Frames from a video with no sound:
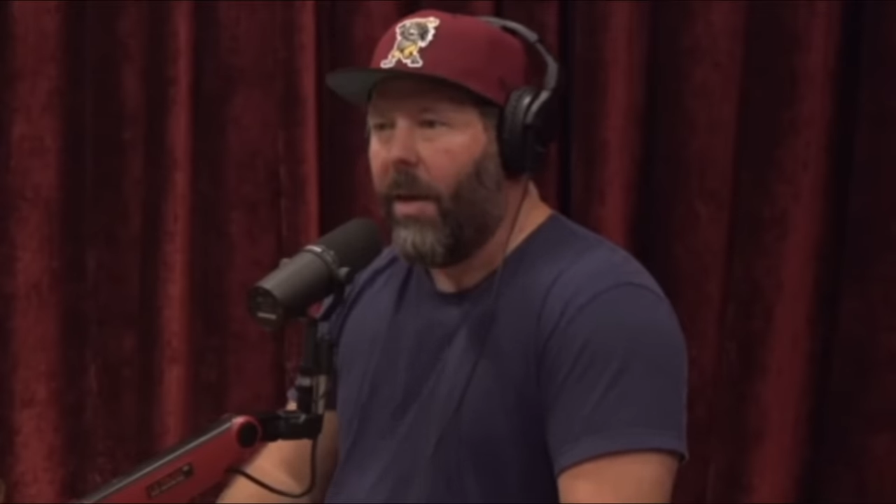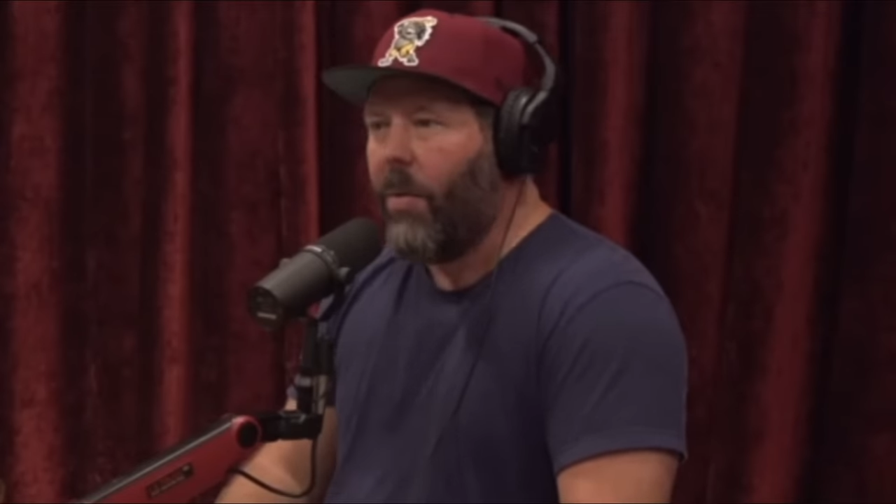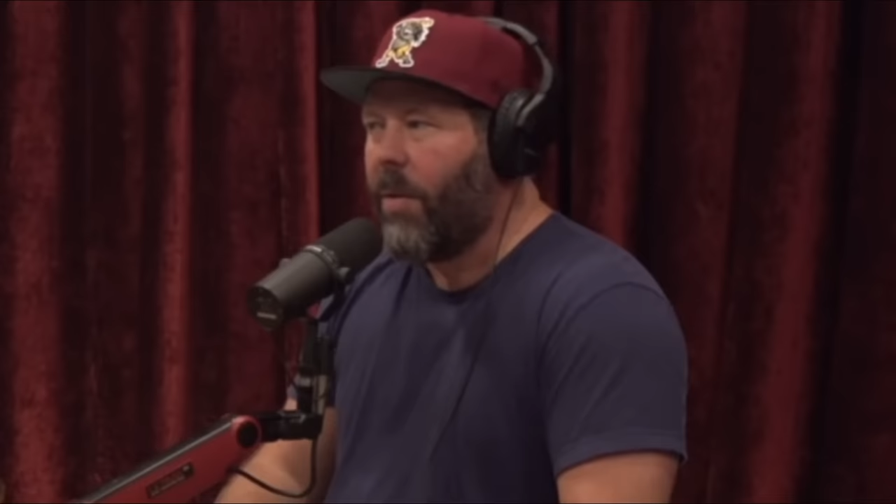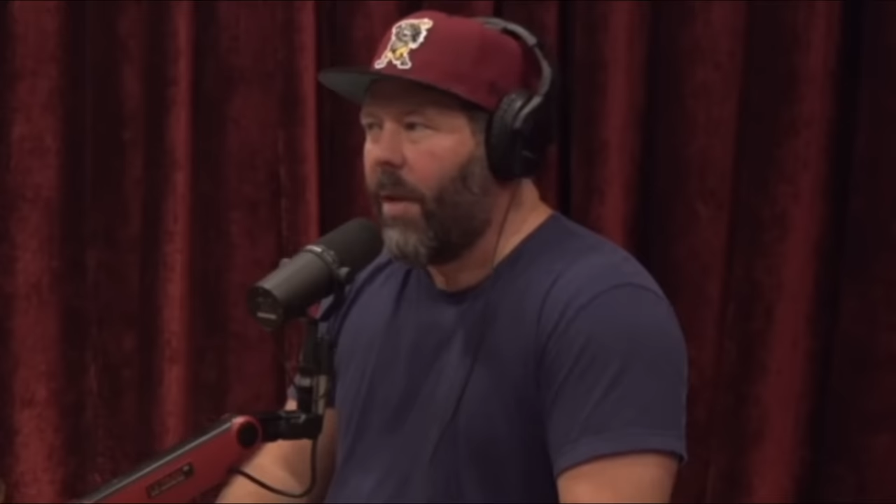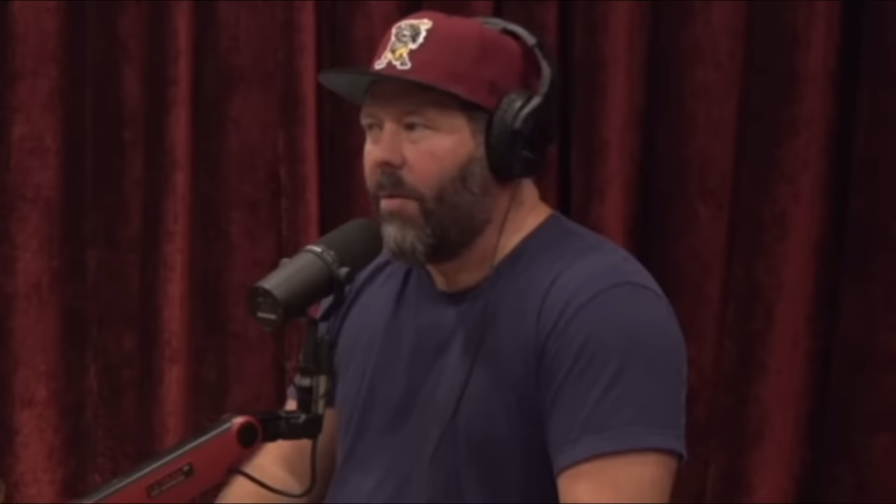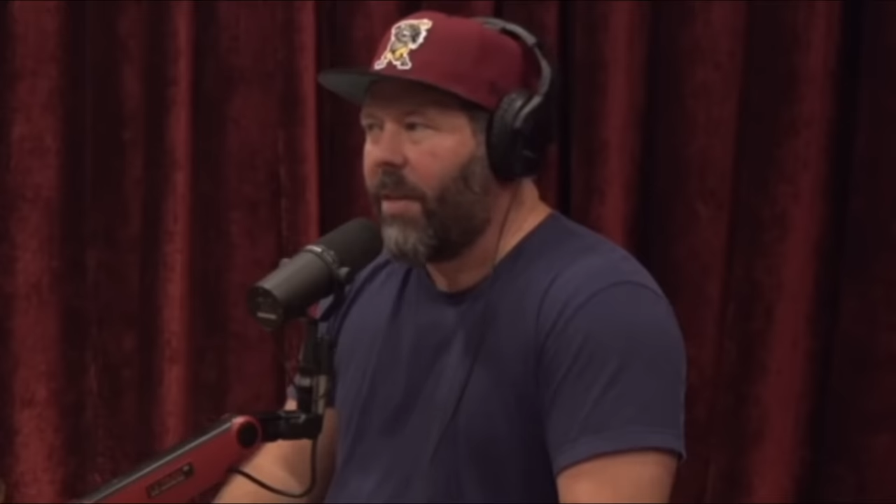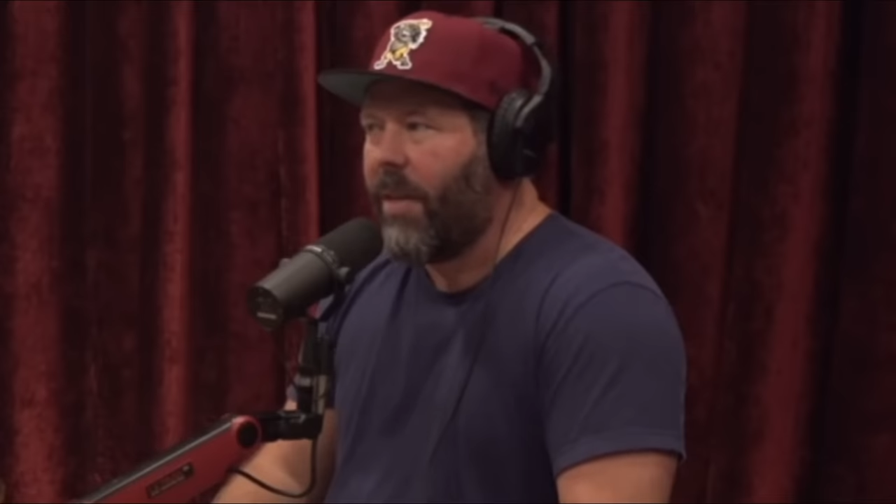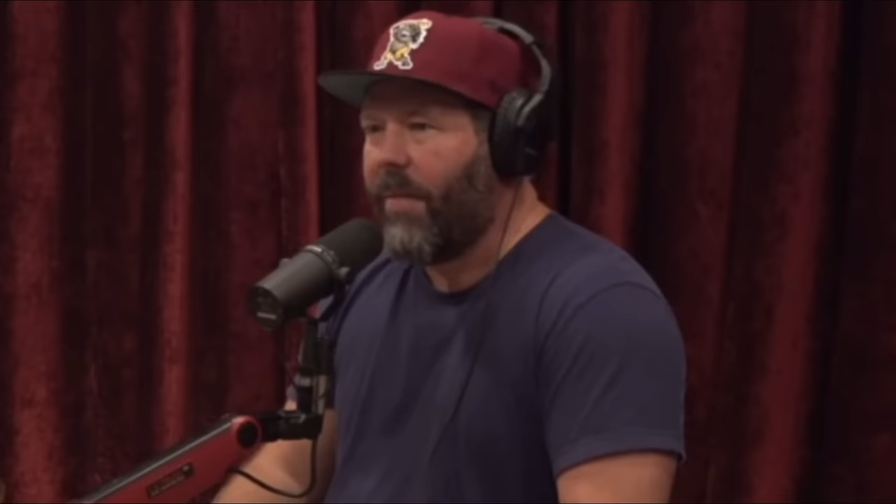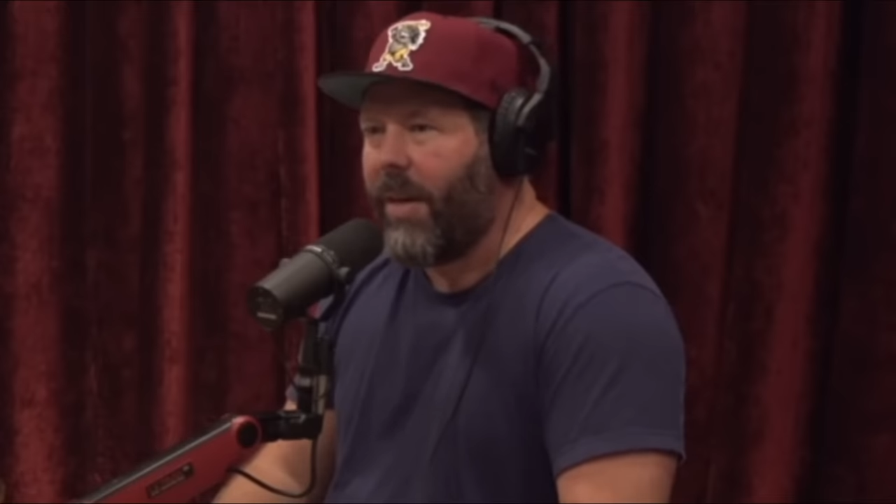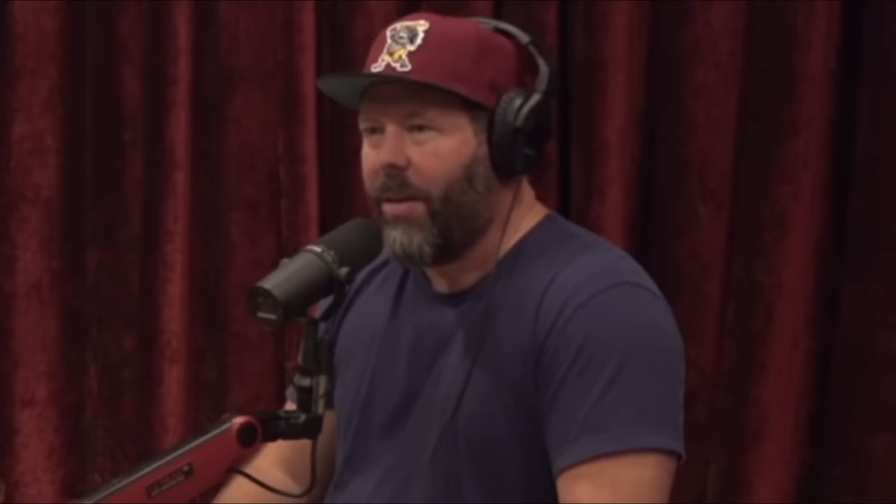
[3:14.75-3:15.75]
I was. I was gonna
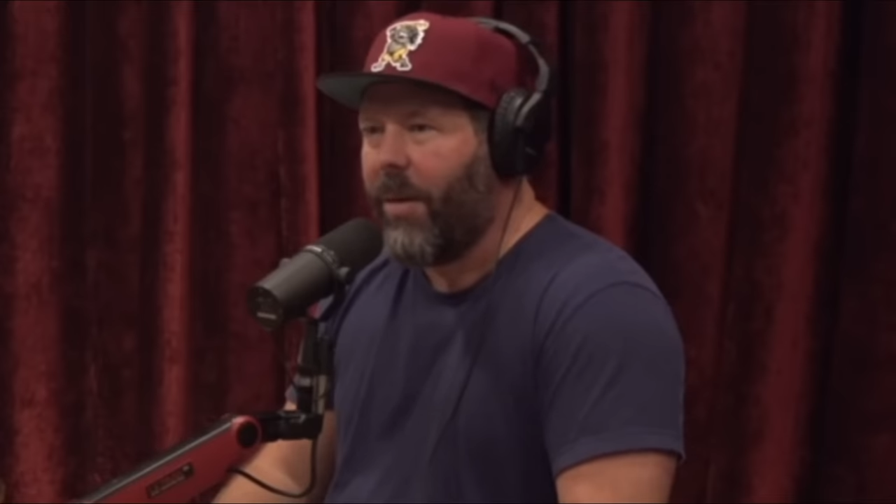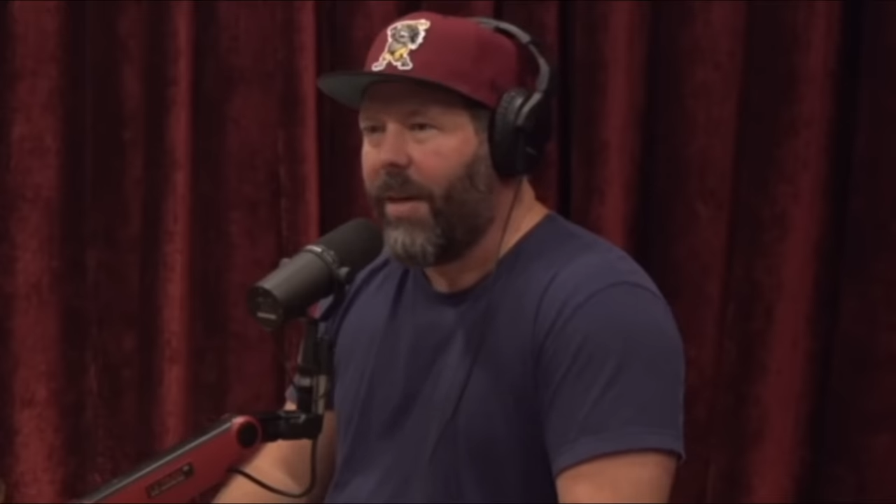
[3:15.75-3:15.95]
see if I could do